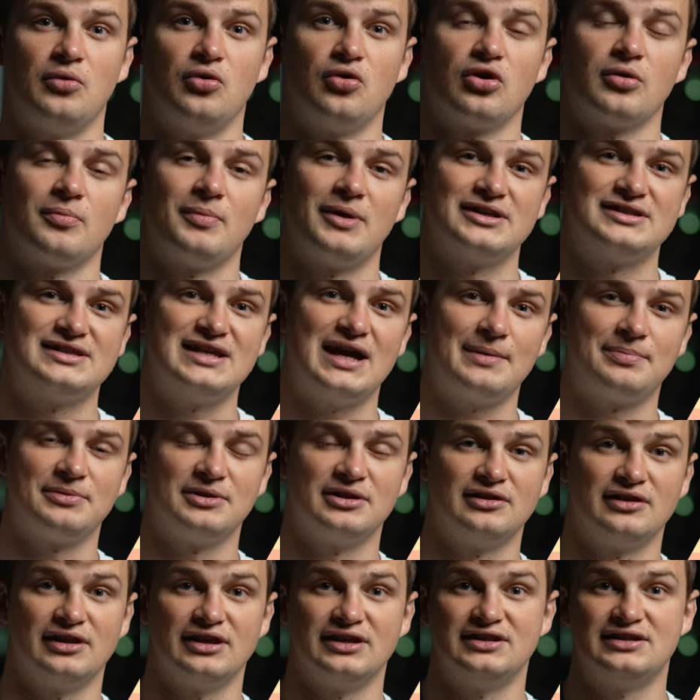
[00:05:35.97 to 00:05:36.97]
more by tapping
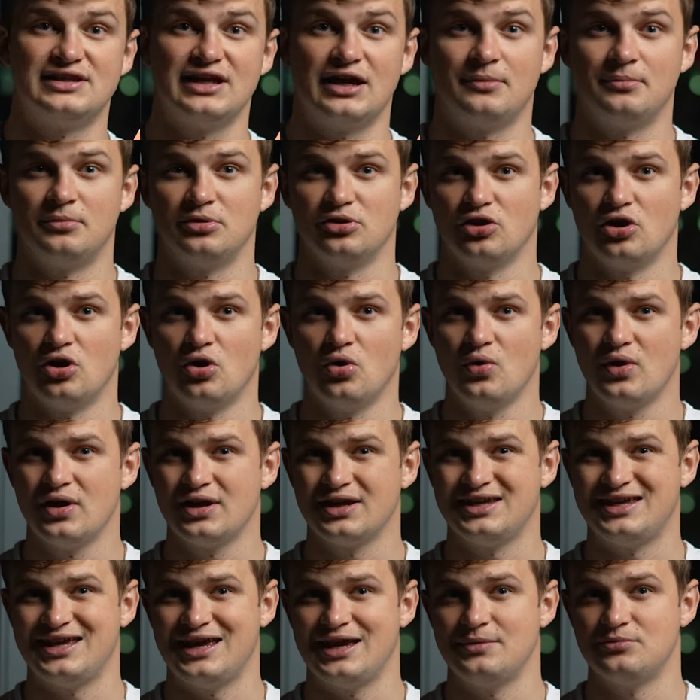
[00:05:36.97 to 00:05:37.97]
the link down below,
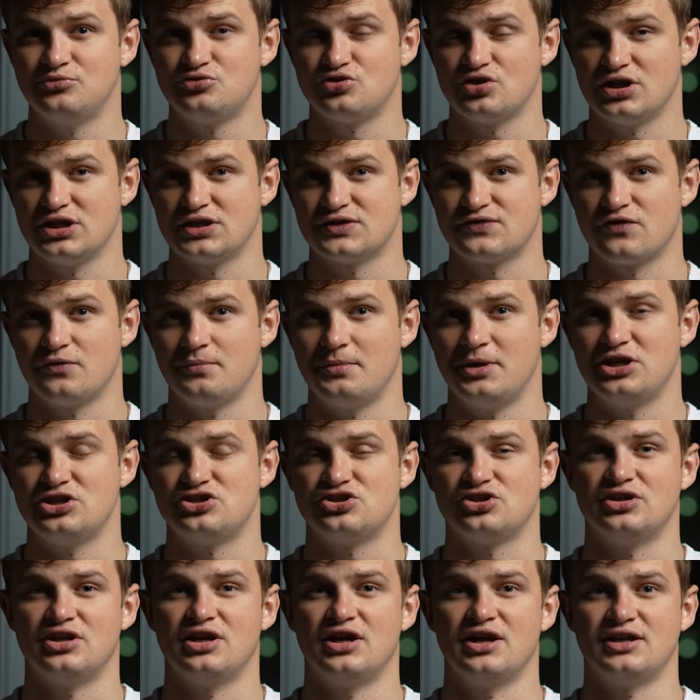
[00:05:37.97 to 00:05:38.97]

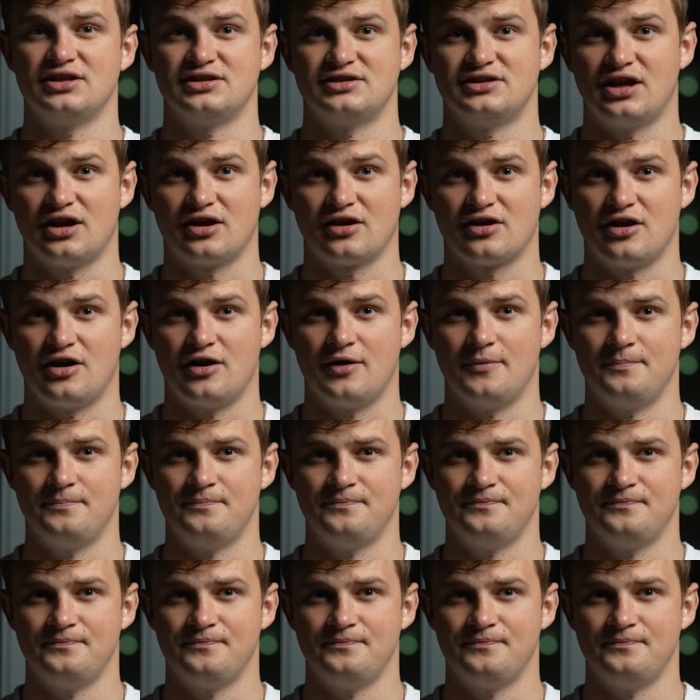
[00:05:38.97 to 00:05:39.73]
gametransformation.com.